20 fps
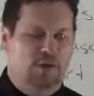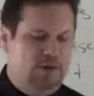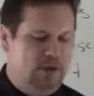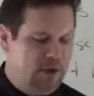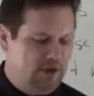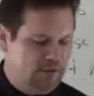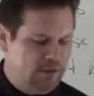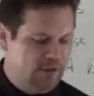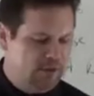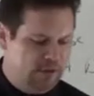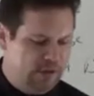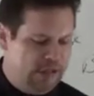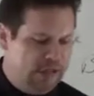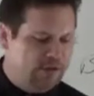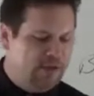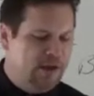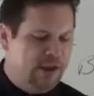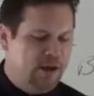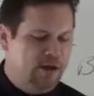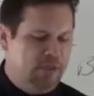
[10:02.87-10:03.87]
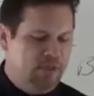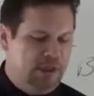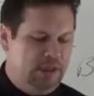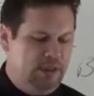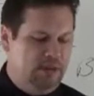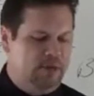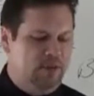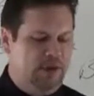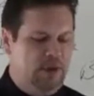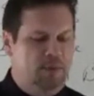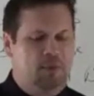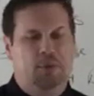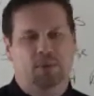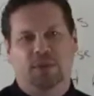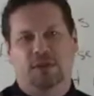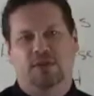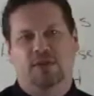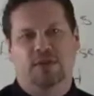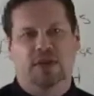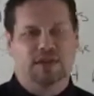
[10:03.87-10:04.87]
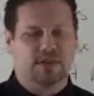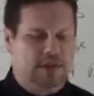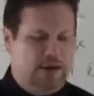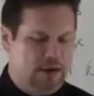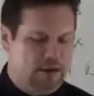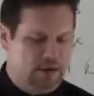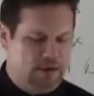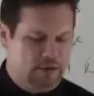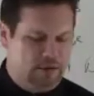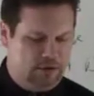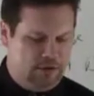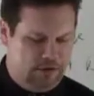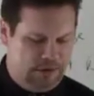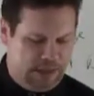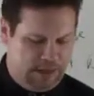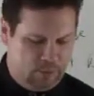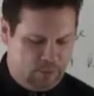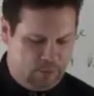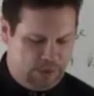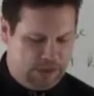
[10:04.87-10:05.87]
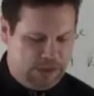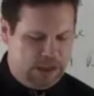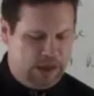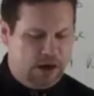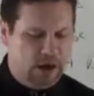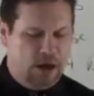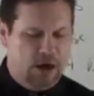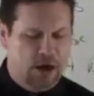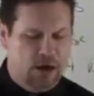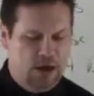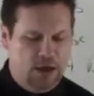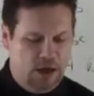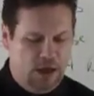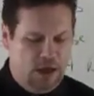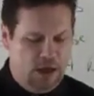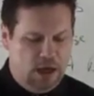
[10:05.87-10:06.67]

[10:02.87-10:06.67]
it's covered. So that's how to read the supplements. That's how to understand what they are.